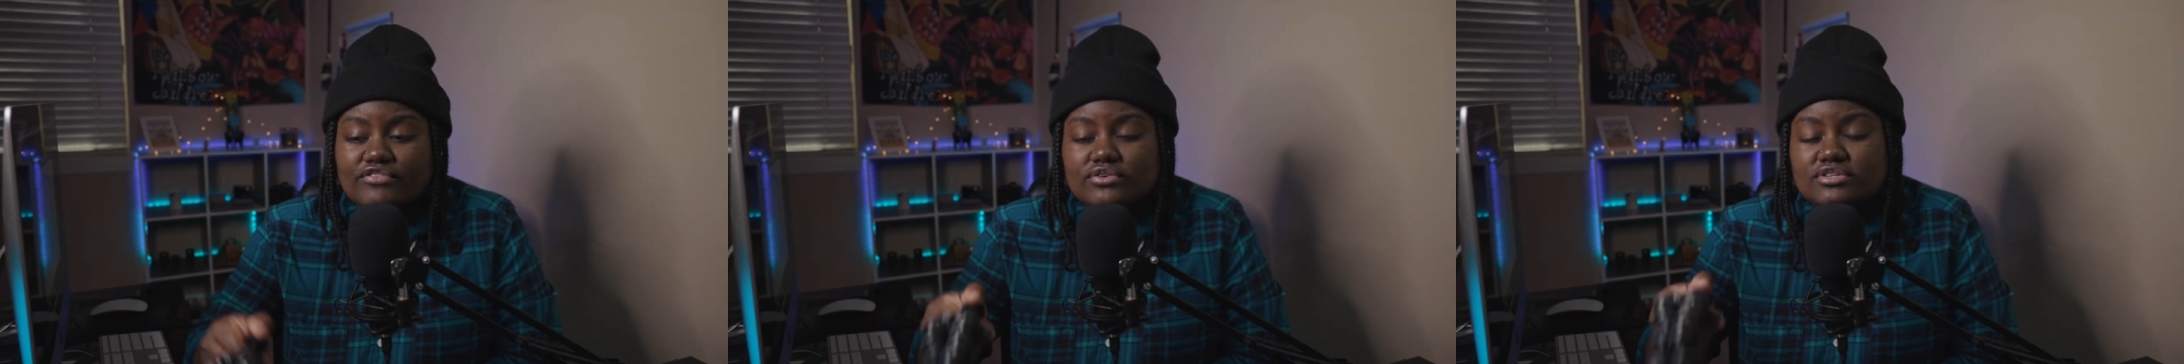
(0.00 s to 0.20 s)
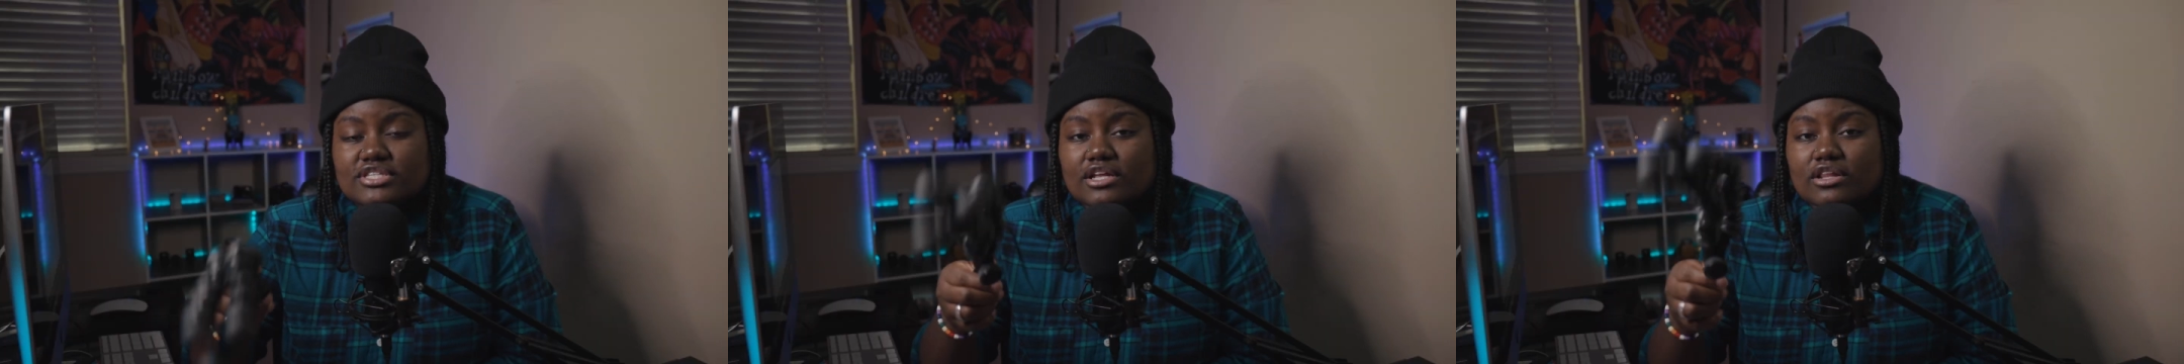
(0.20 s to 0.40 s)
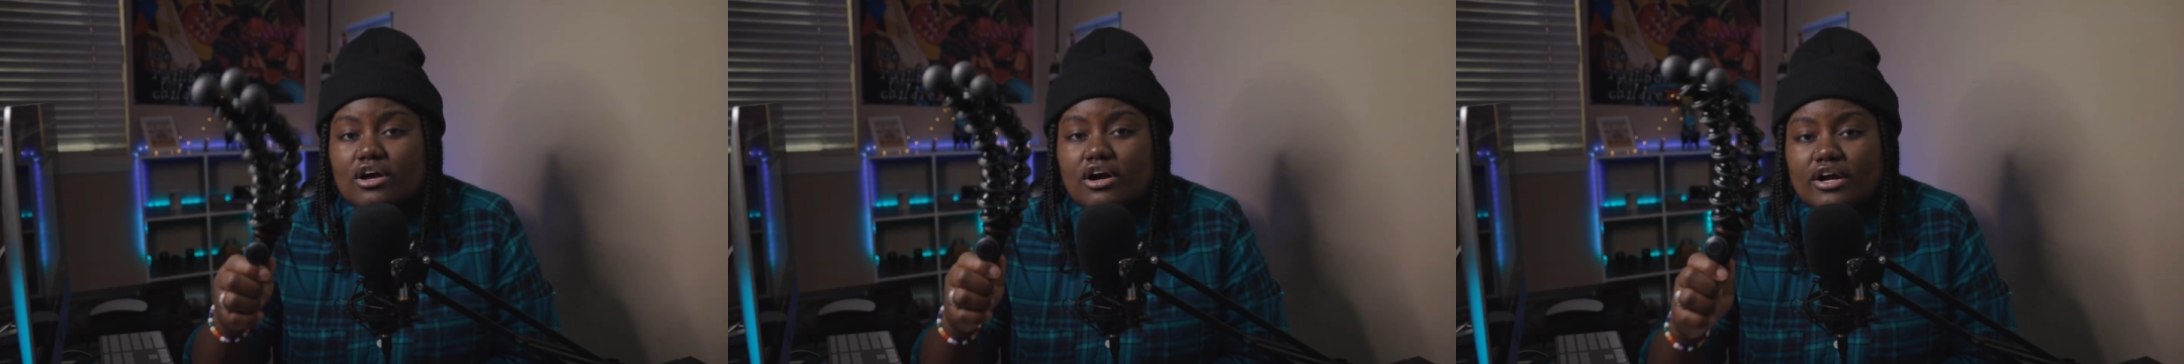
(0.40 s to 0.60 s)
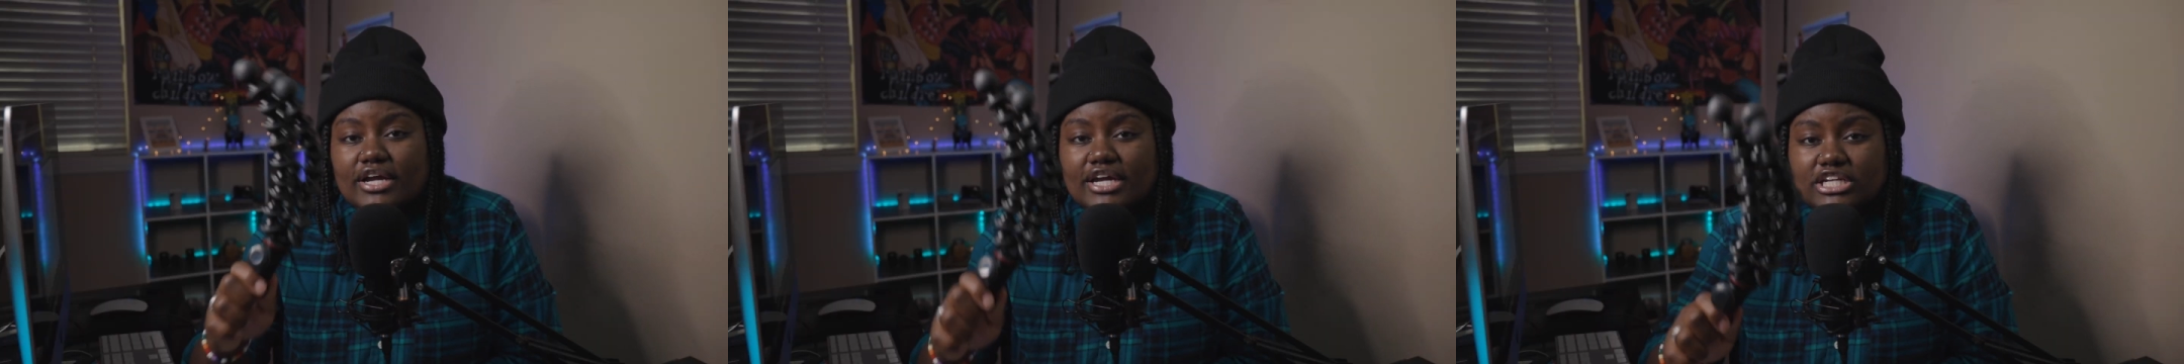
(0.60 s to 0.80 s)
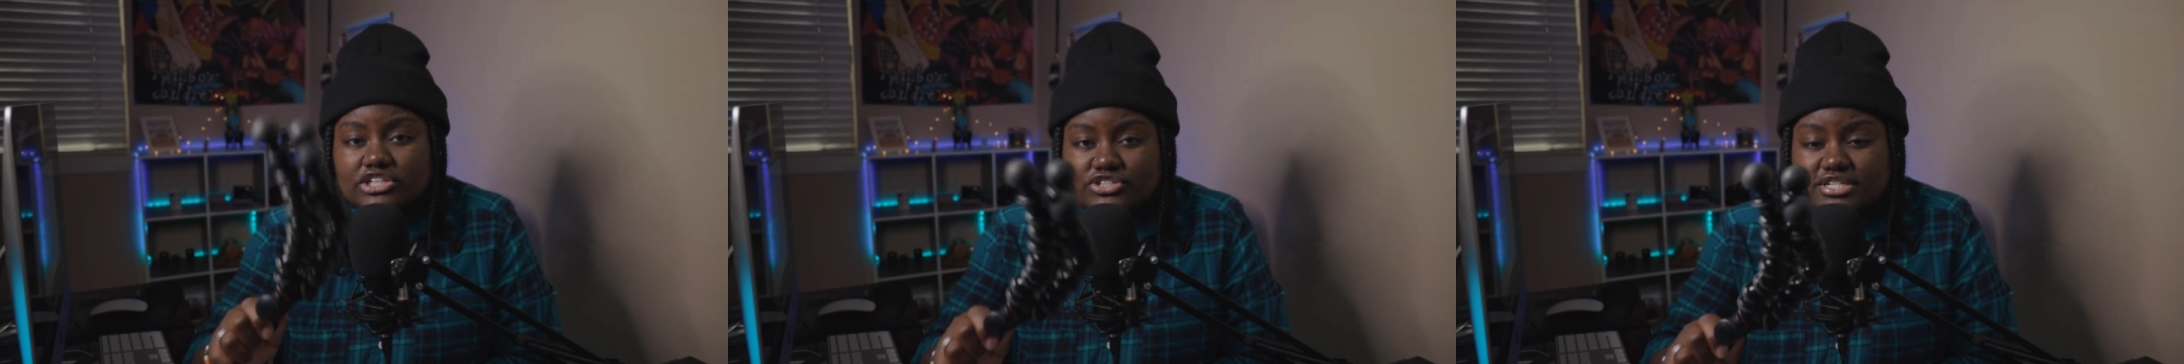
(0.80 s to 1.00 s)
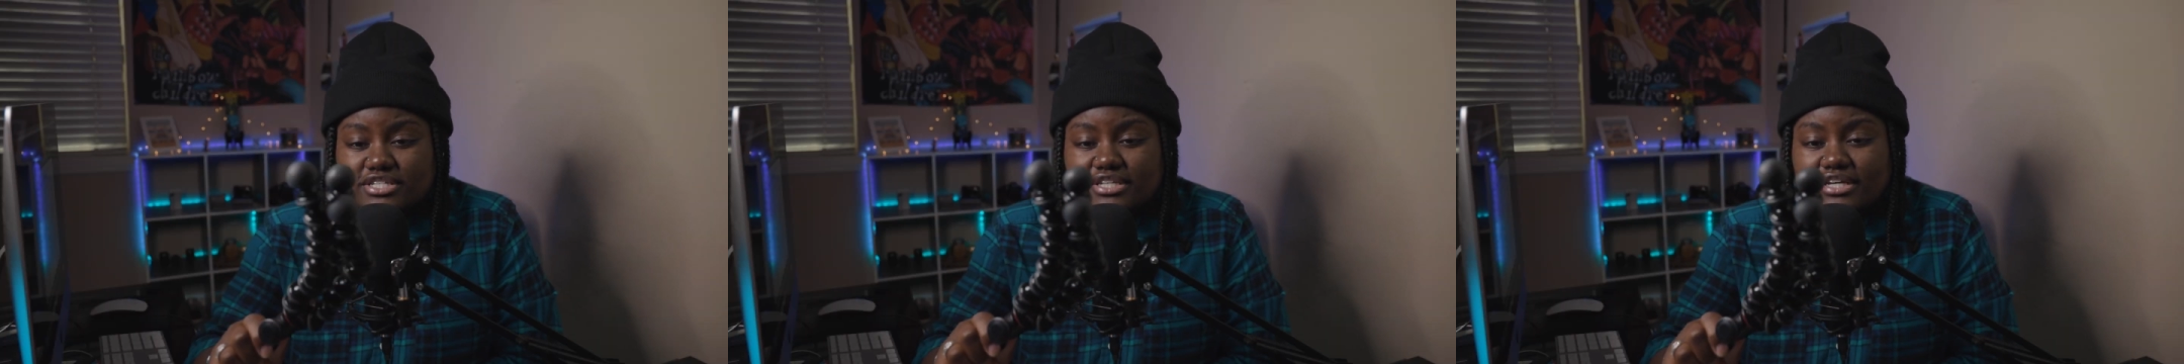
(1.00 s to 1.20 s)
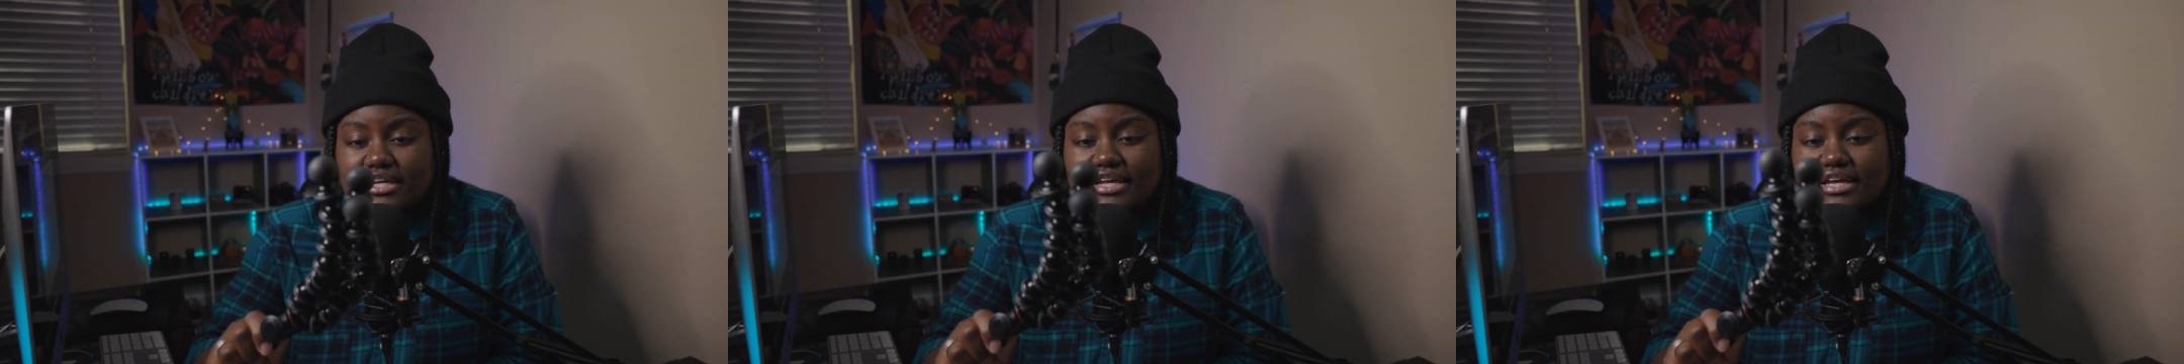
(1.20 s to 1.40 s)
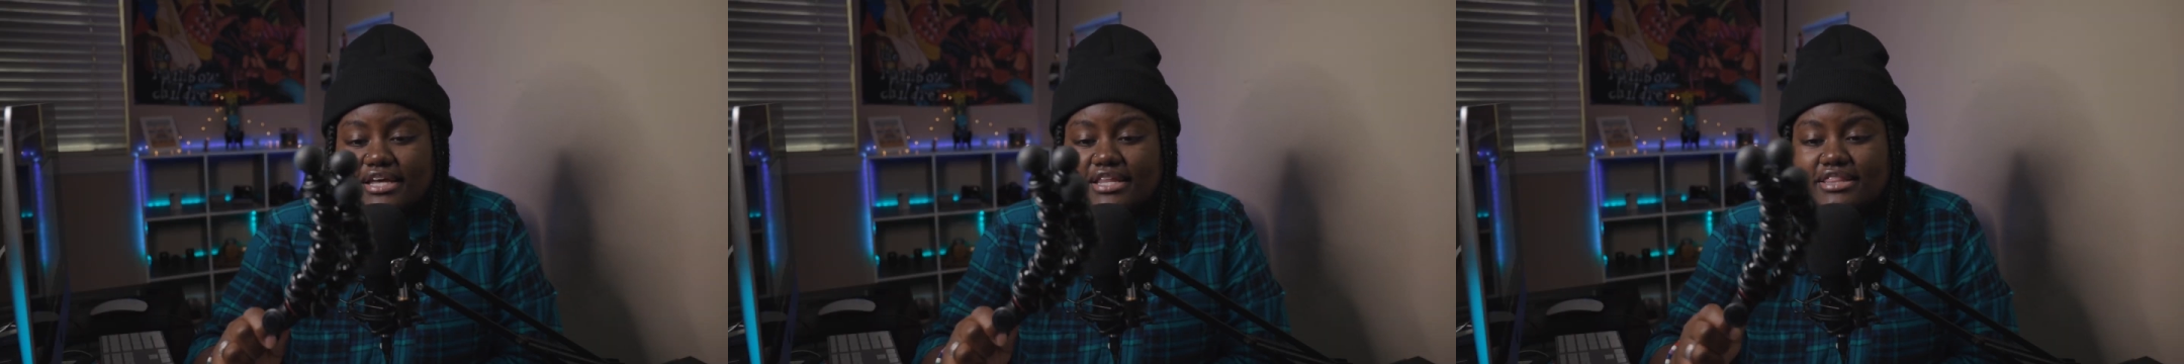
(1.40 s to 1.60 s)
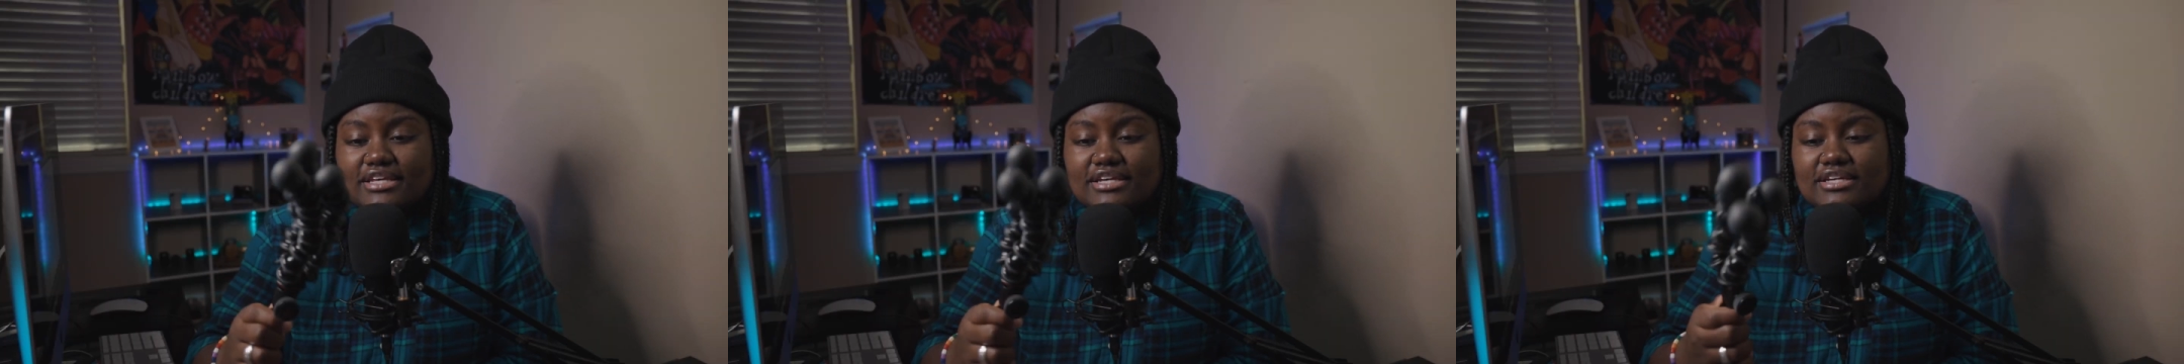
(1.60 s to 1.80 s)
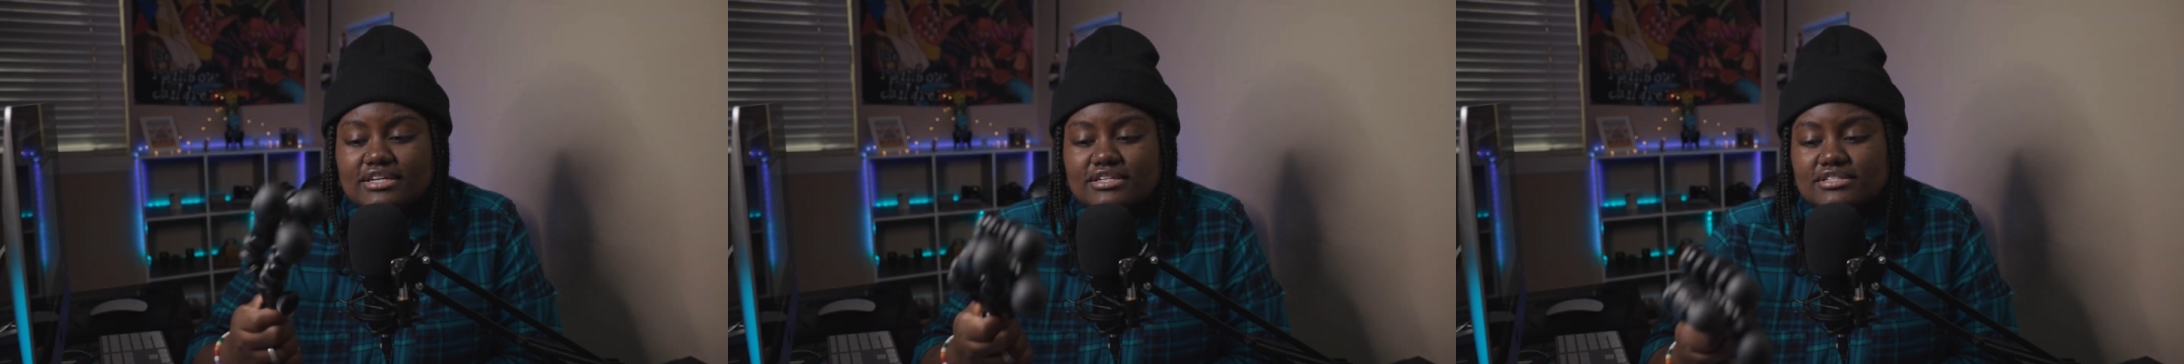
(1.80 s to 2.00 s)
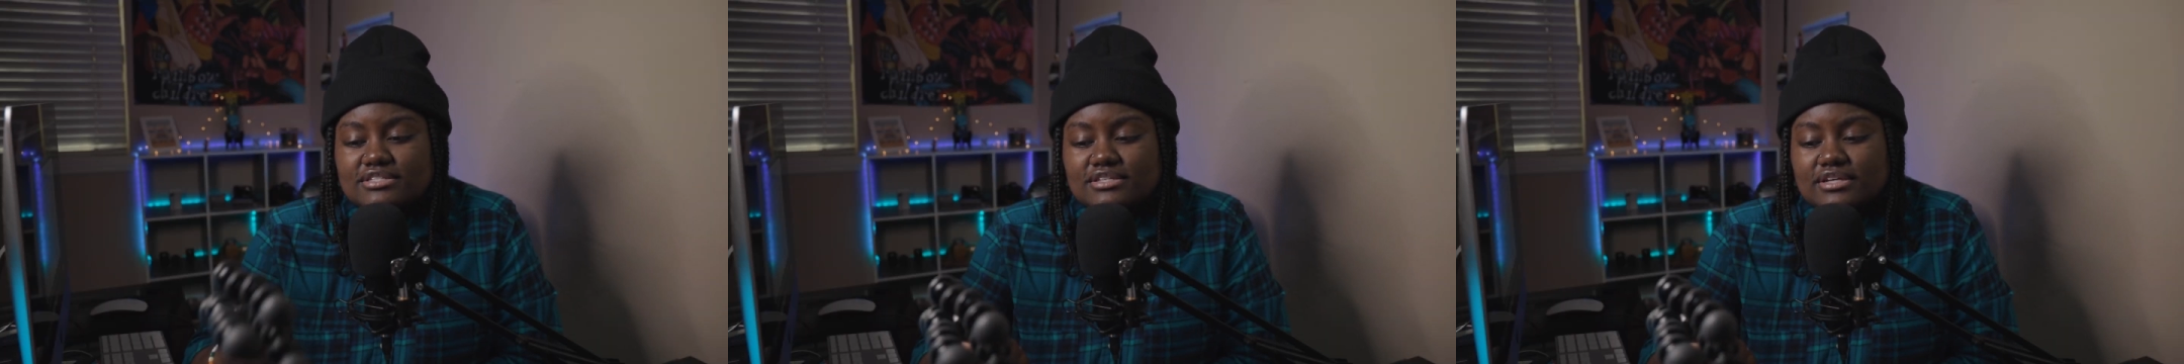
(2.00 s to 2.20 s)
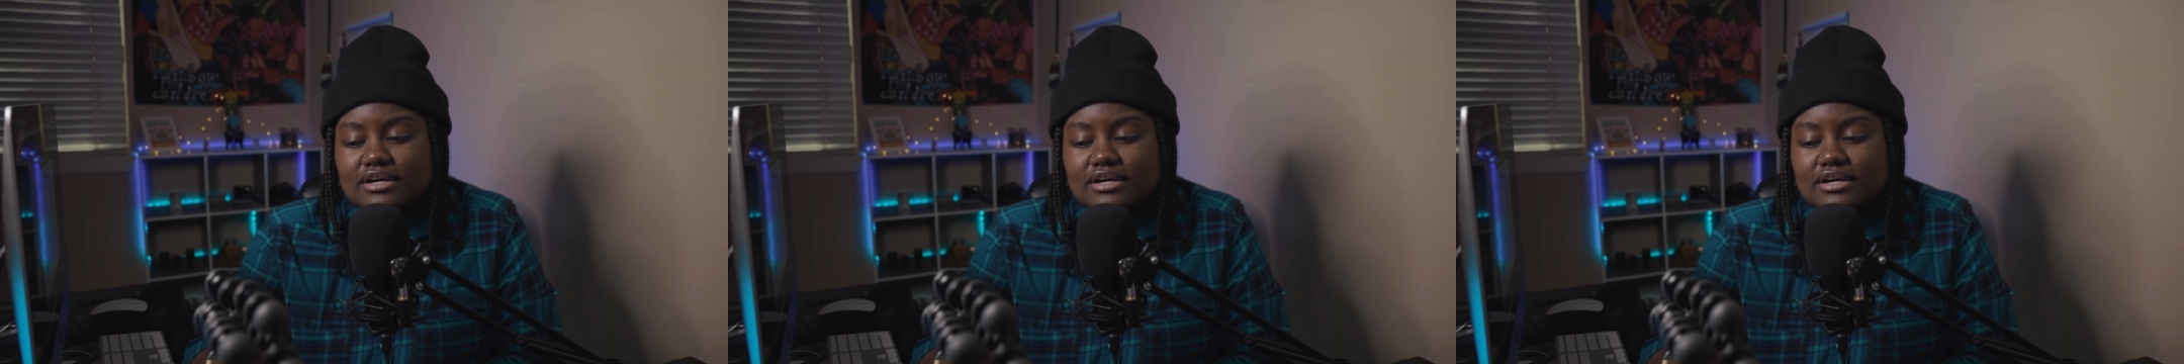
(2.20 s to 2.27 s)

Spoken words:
if you still are interested in these,